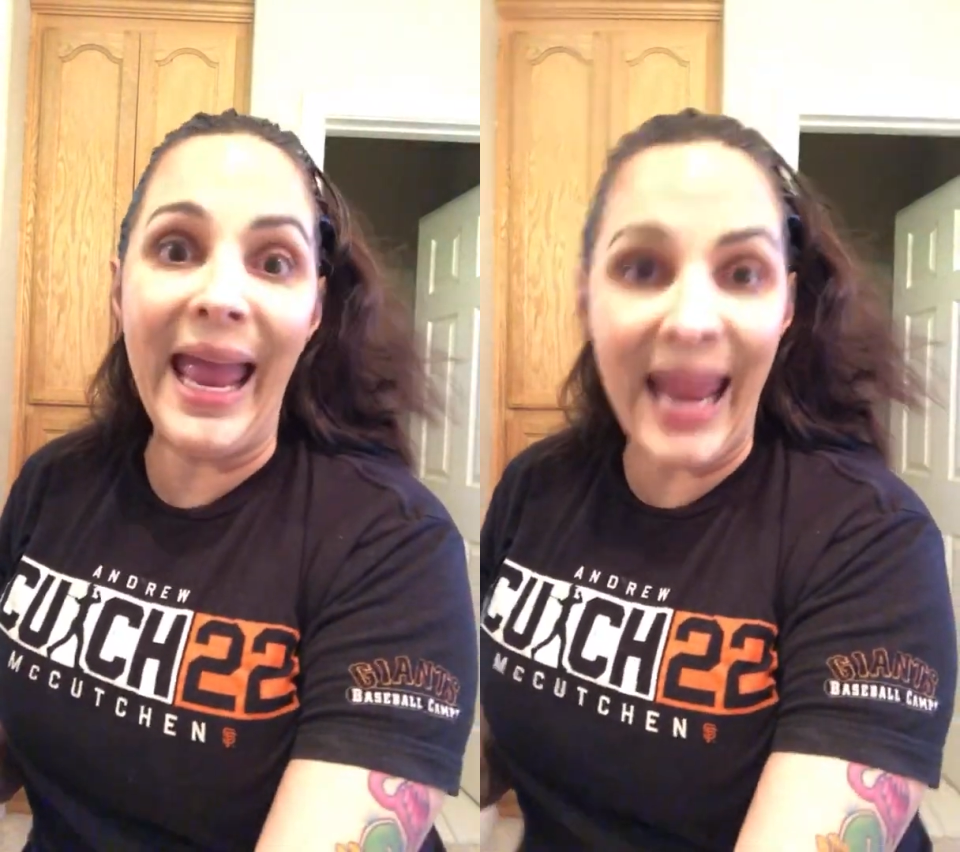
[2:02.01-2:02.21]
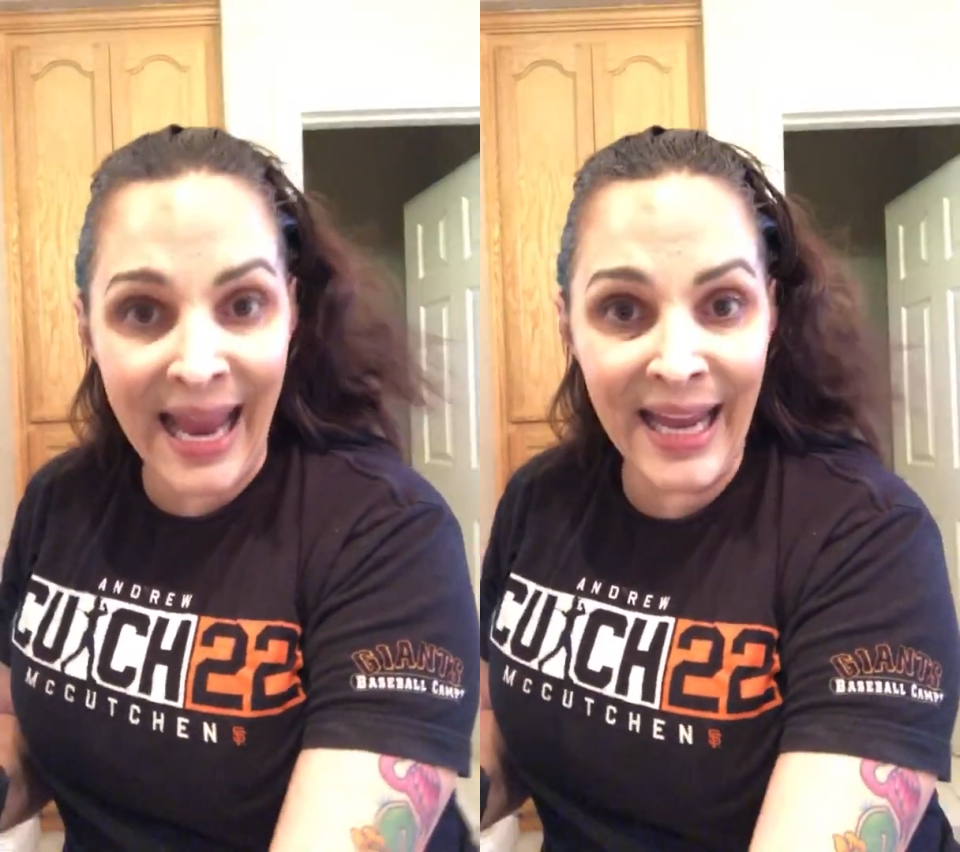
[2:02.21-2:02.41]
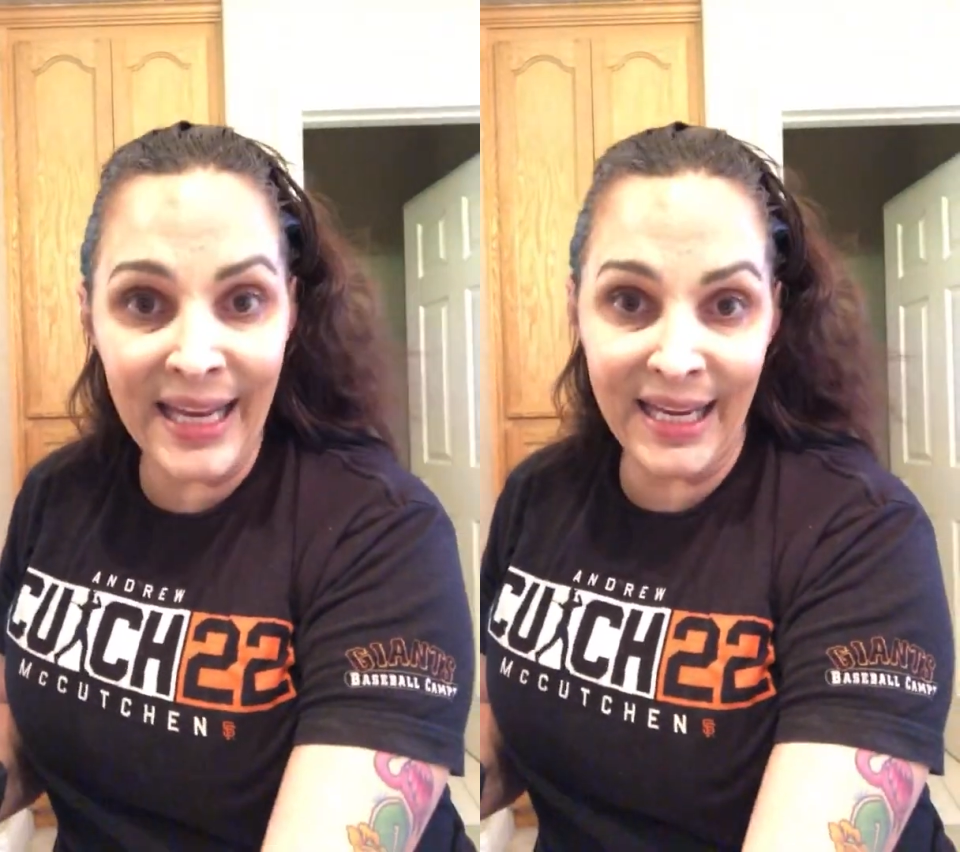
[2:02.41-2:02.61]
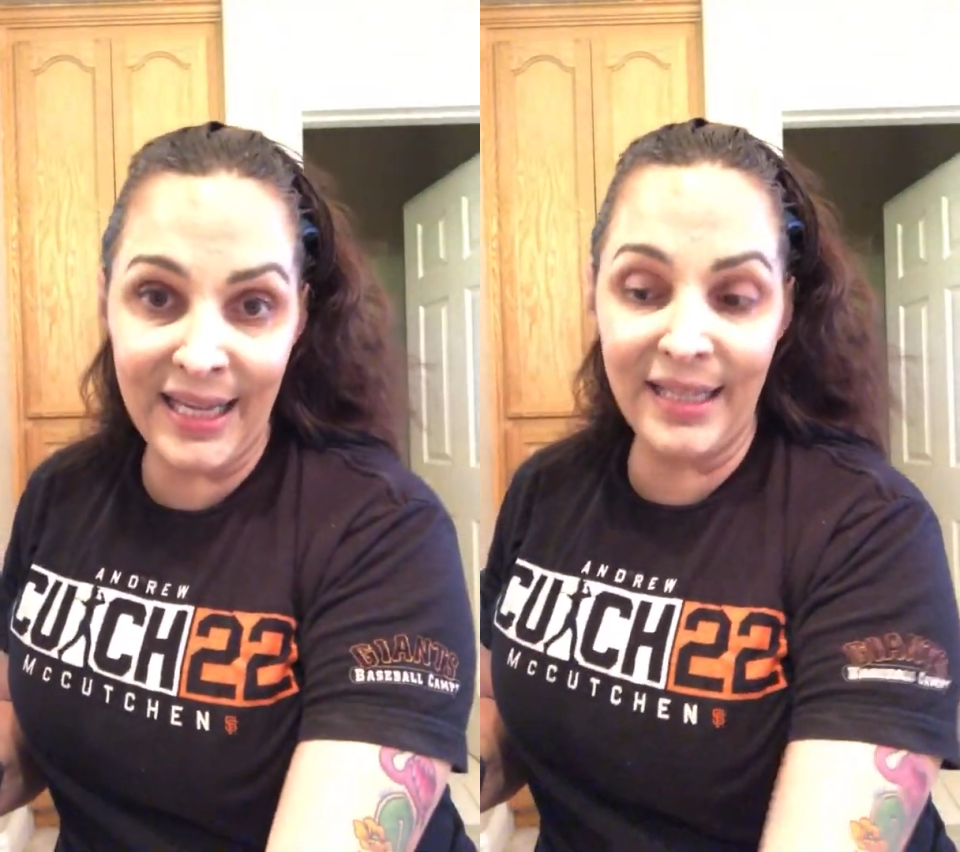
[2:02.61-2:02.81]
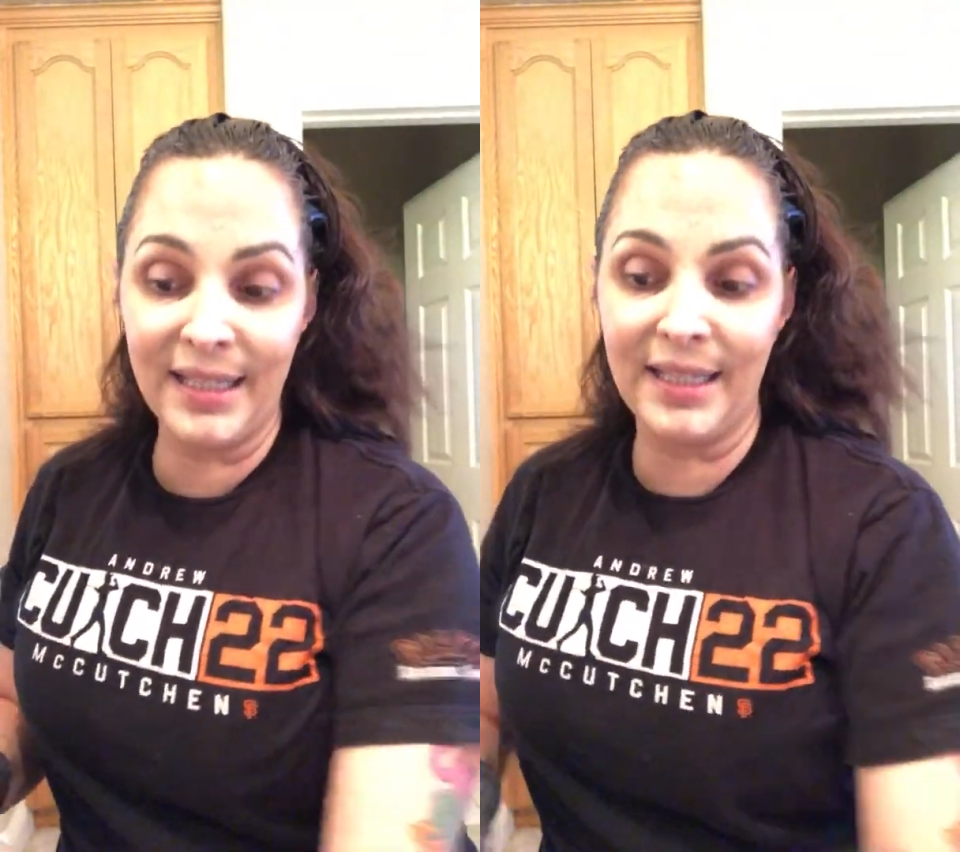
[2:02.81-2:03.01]
and
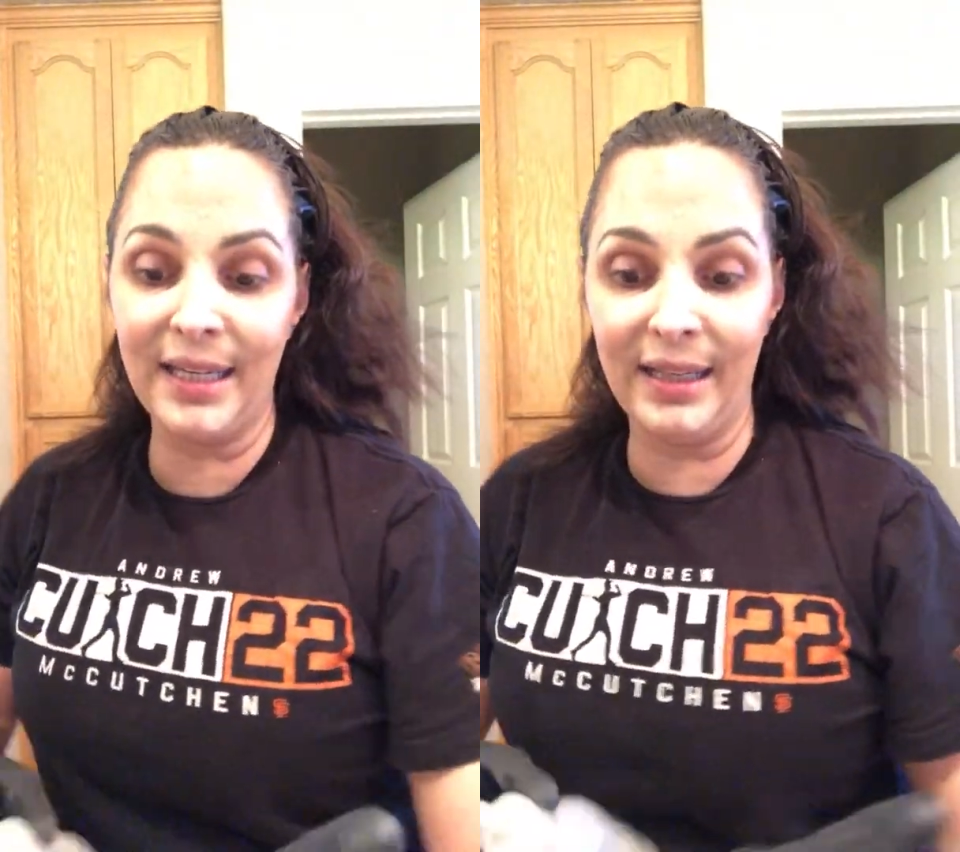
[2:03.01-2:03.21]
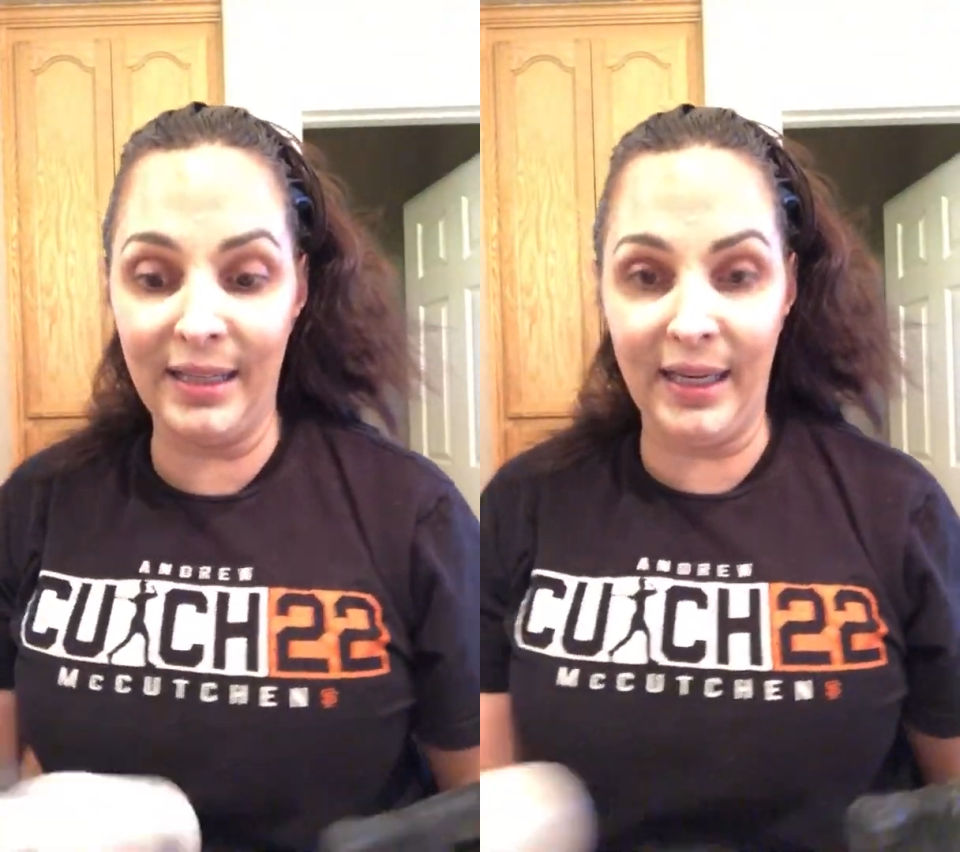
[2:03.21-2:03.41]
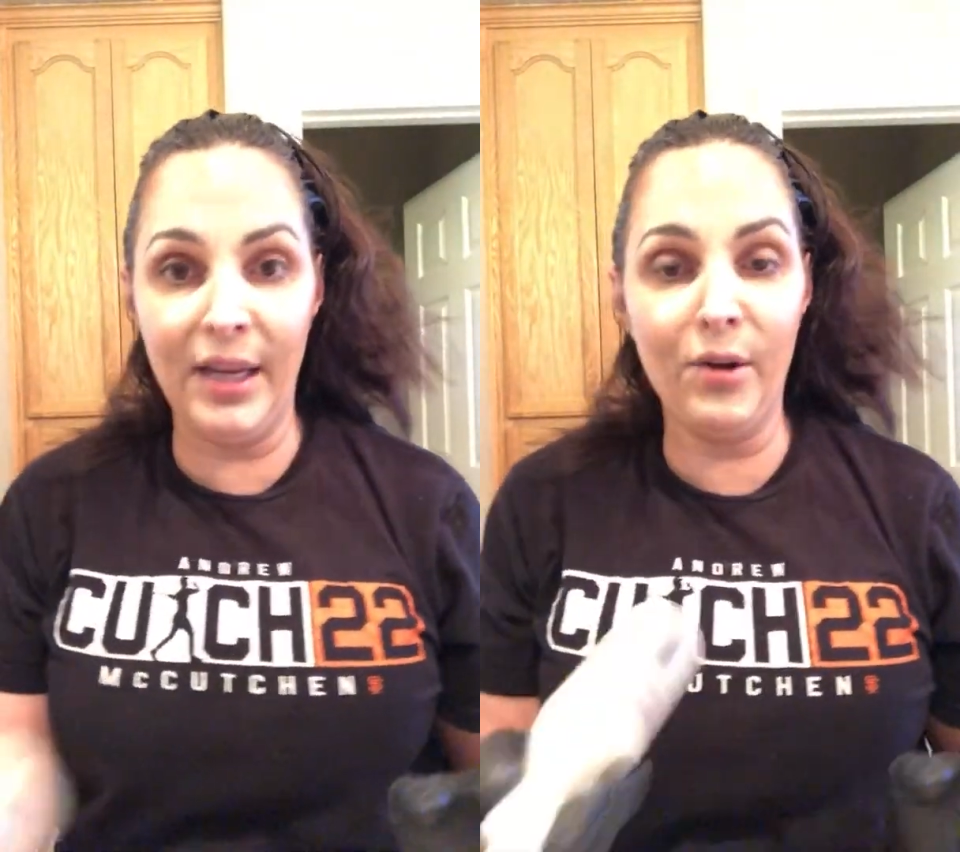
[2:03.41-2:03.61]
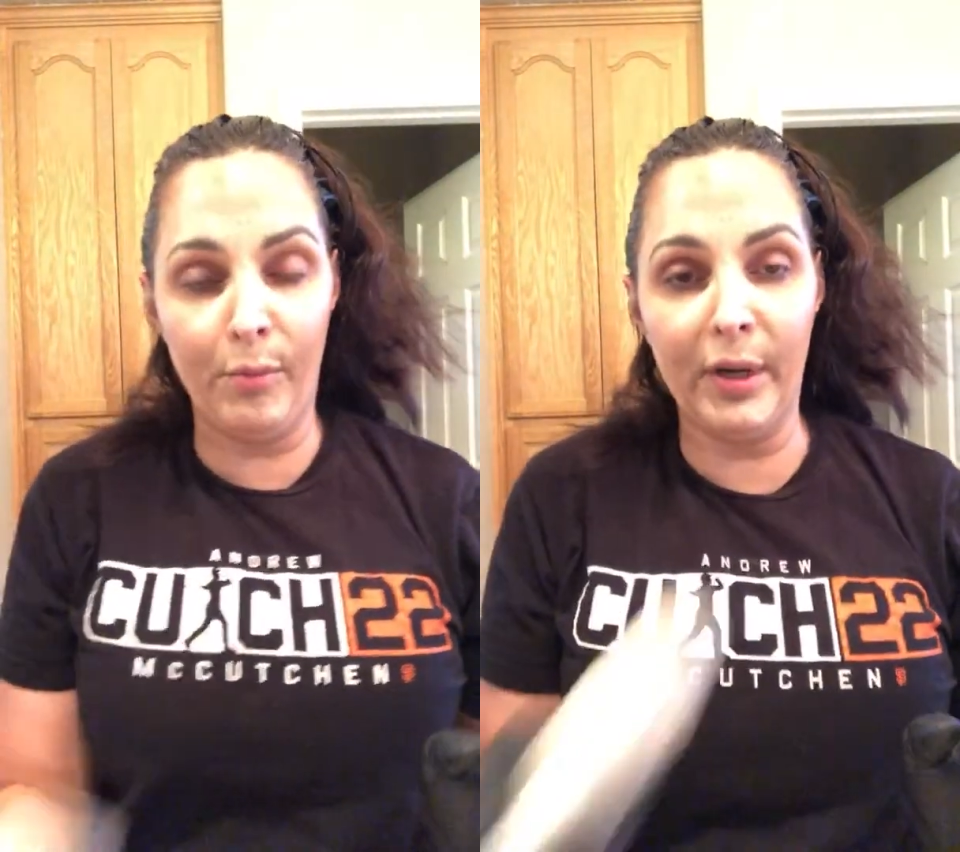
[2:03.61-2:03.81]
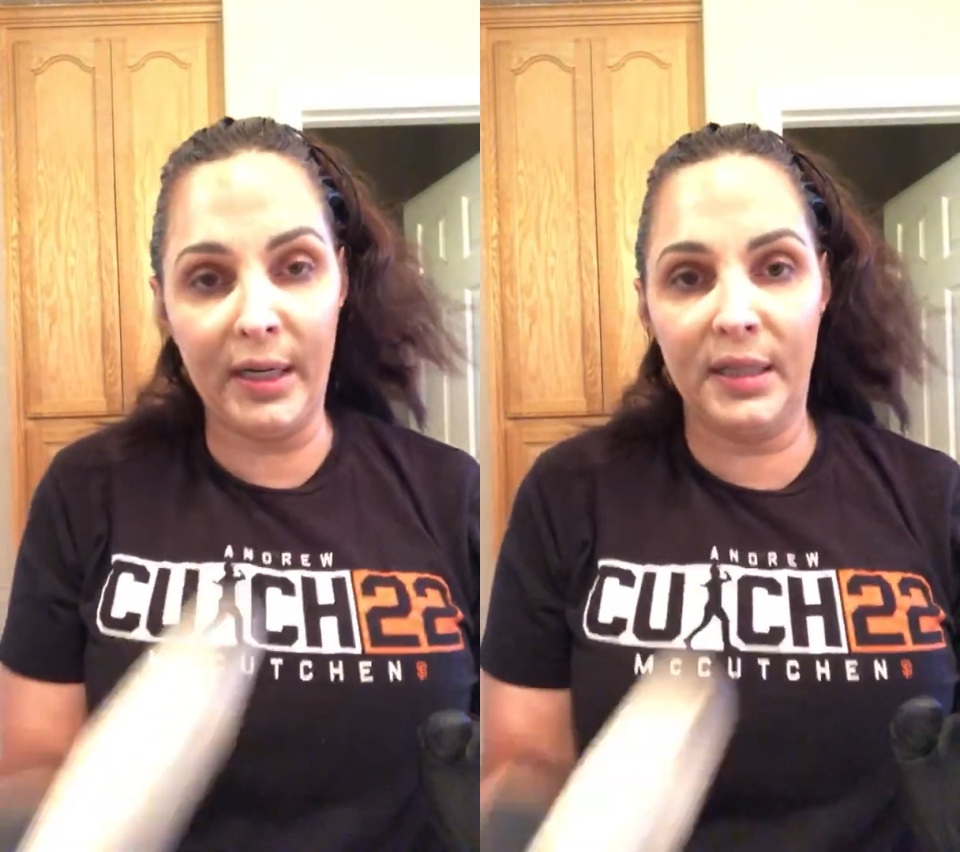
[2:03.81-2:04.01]
eats the keto
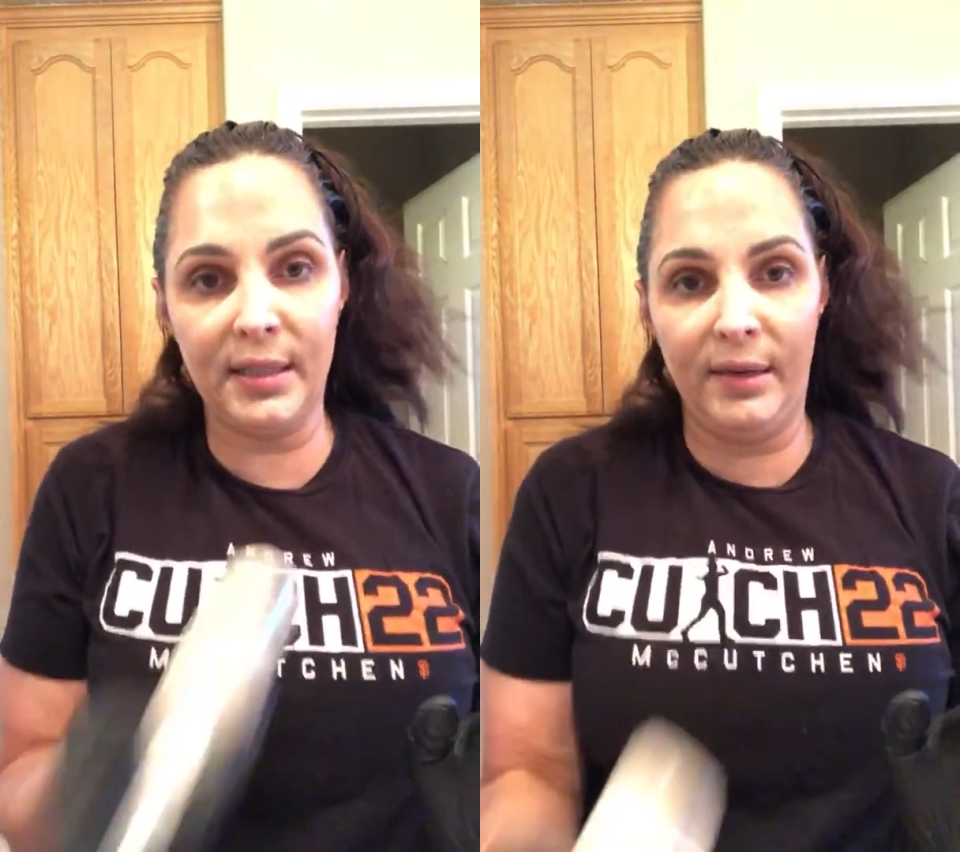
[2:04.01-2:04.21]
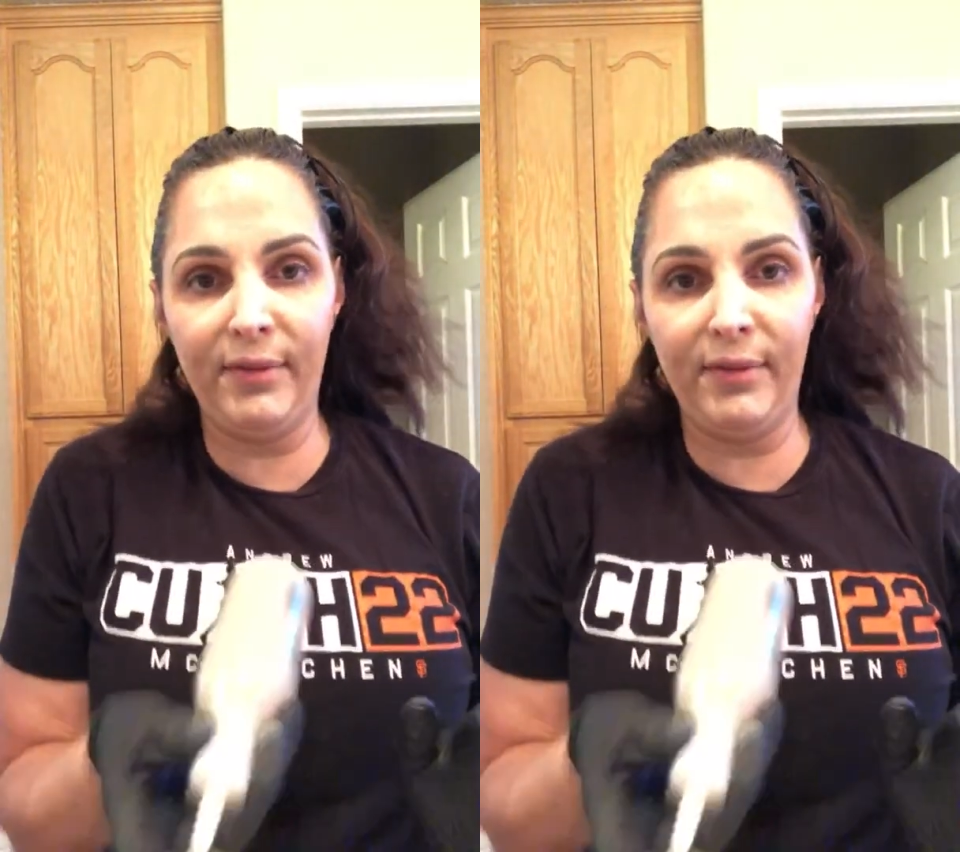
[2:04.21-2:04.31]
bricks,